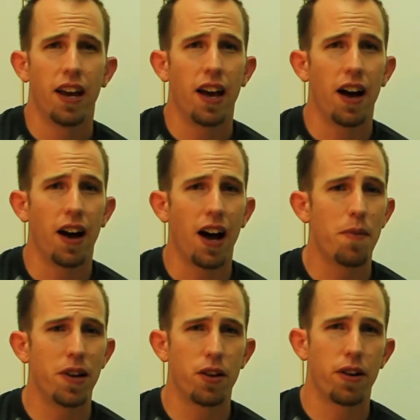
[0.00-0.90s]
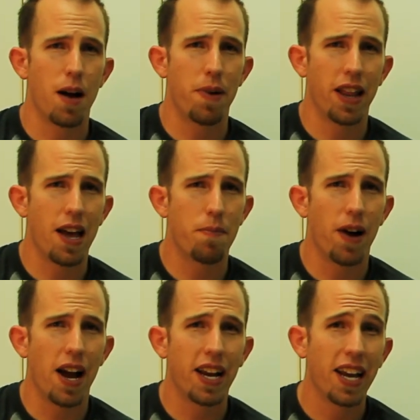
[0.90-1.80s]
I beat the crap out of that
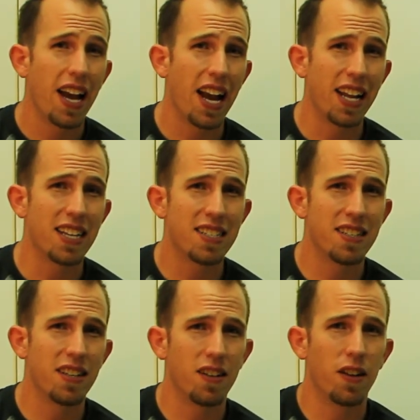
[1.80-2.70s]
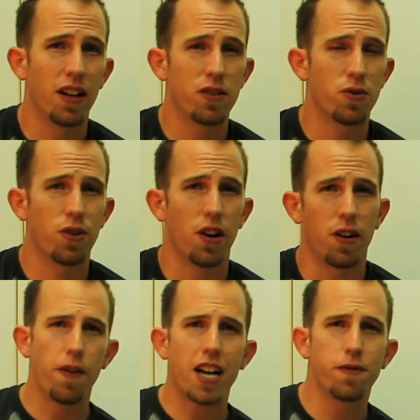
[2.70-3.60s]
bike and it still held strong.
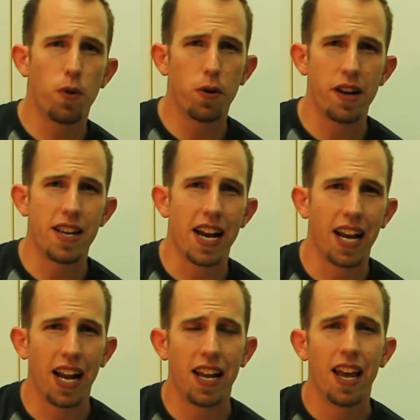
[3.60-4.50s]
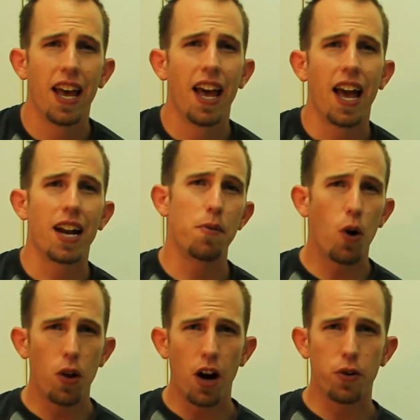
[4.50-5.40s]
Fast forward a decade, and I'm no
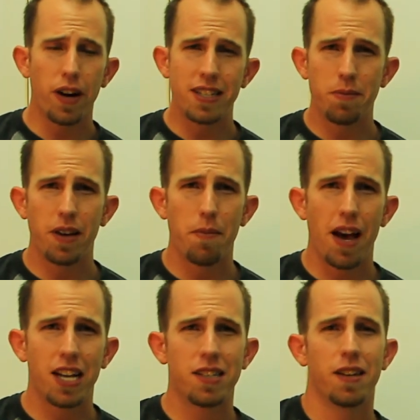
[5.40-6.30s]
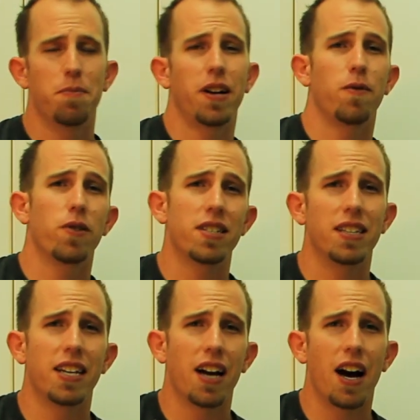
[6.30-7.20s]
longer racing BMX, but I've
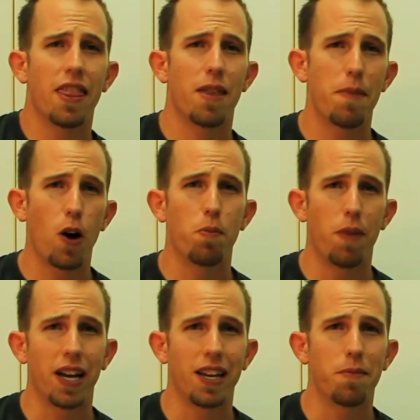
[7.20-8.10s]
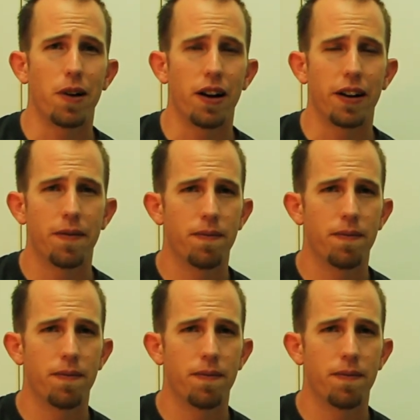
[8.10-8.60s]
recently caught the mountain biking bug.